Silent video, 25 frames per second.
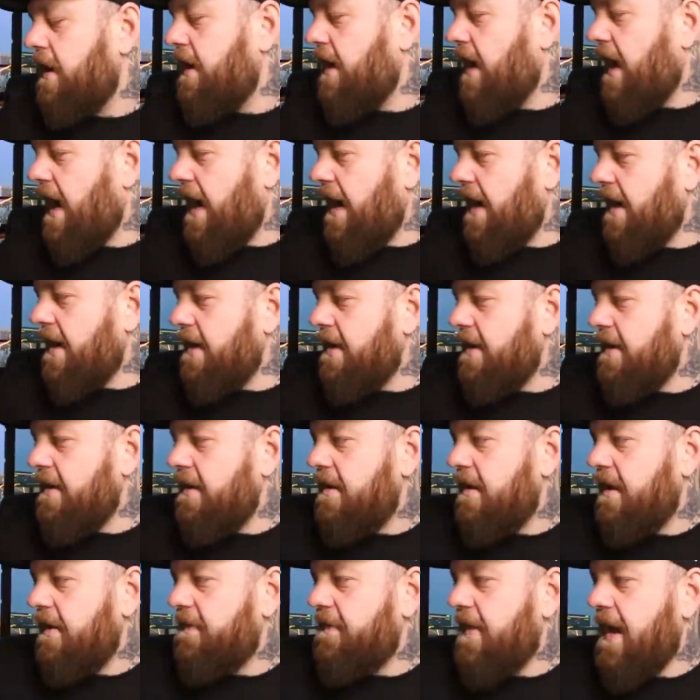And
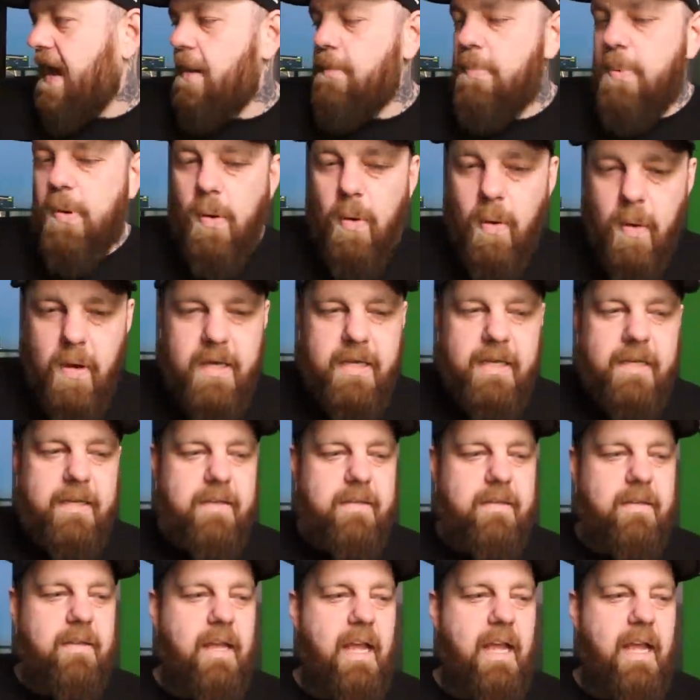I, at that point,